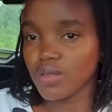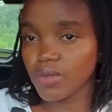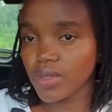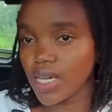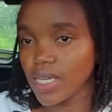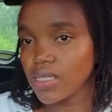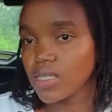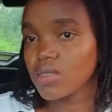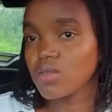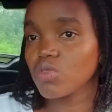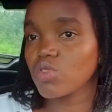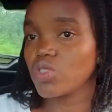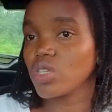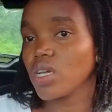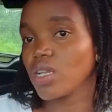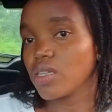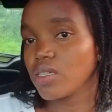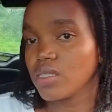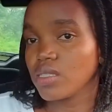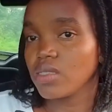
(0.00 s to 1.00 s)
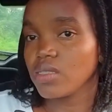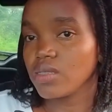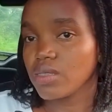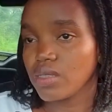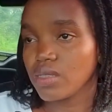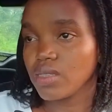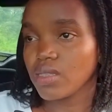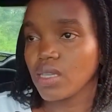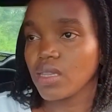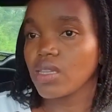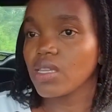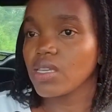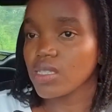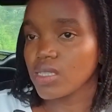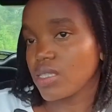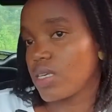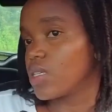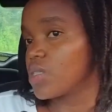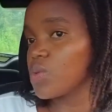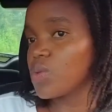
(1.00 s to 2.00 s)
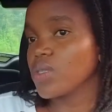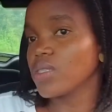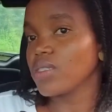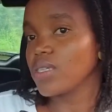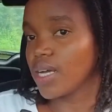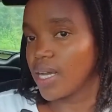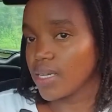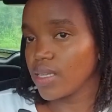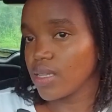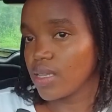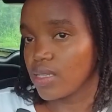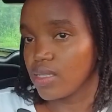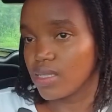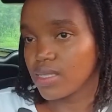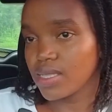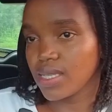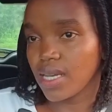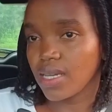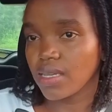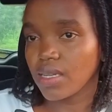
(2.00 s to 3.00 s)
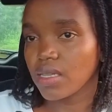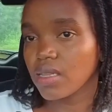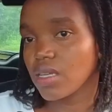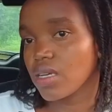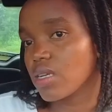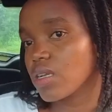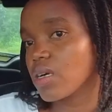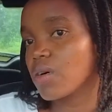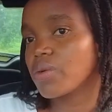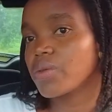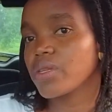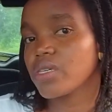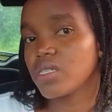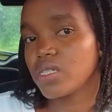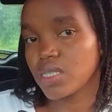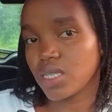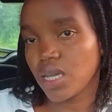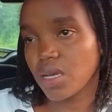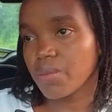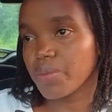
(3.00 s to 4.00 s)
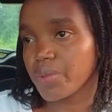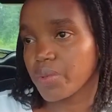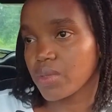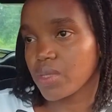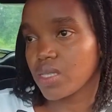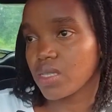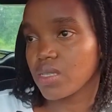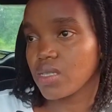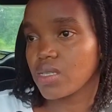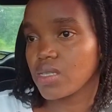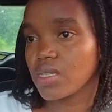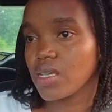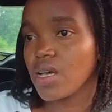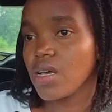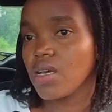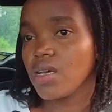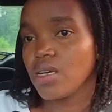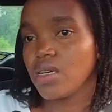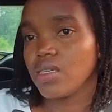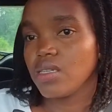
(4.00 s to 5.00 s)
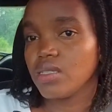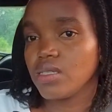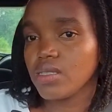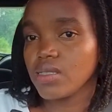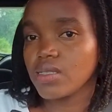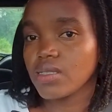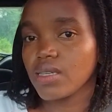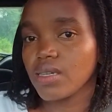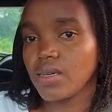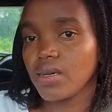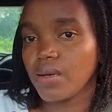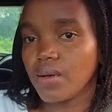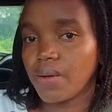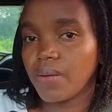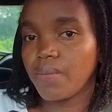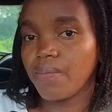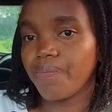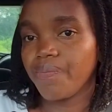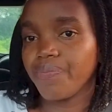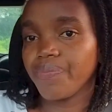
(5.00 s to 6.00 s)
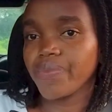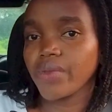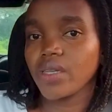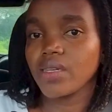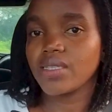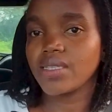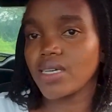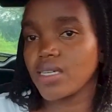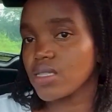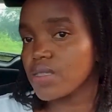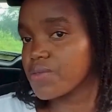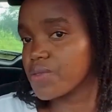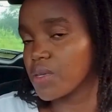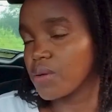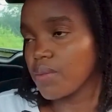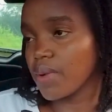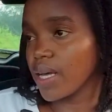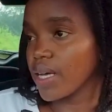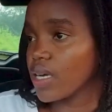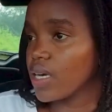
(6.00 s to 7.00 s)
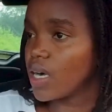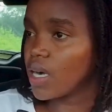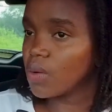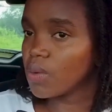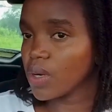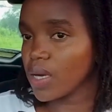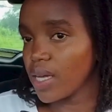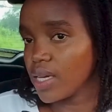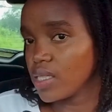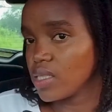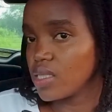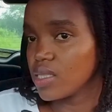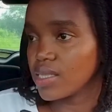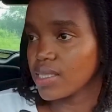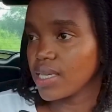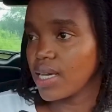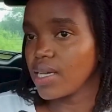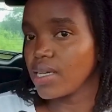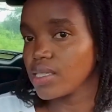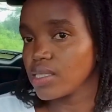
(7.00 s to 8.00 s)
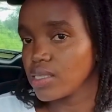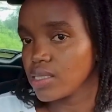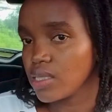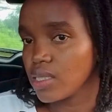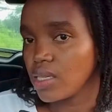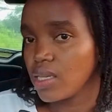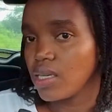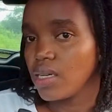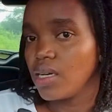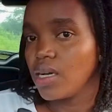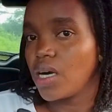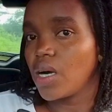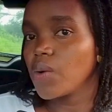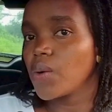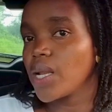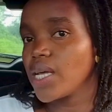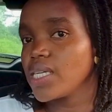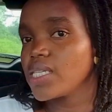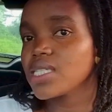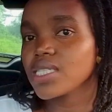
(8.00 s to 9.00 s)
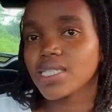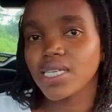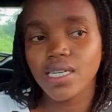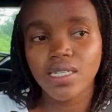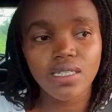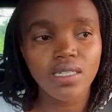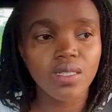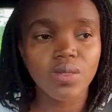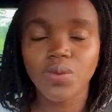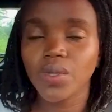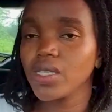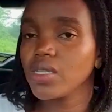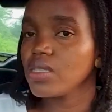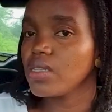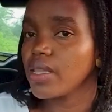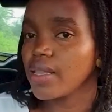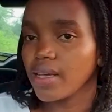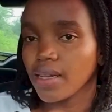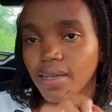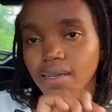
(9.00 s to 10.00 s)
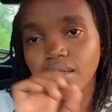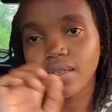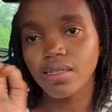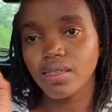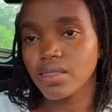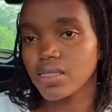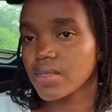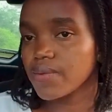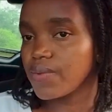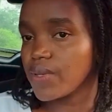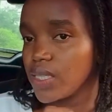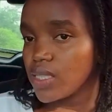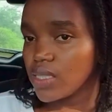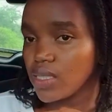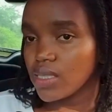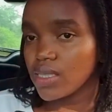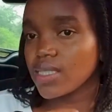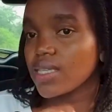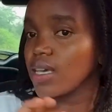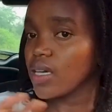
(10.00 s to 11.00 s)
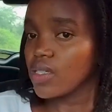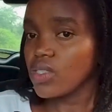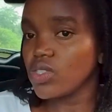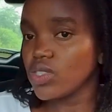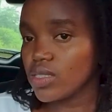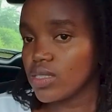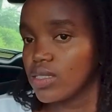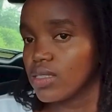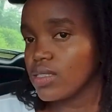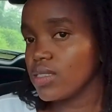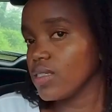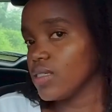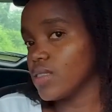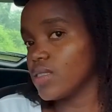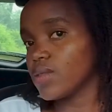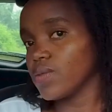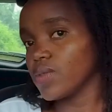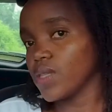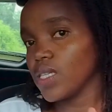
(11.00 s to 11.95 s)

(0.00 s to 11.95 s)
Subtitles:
So that's usually the things that will guide the design. And then now the design process is starts from like outline design. Outline design is when like it's very sketchy,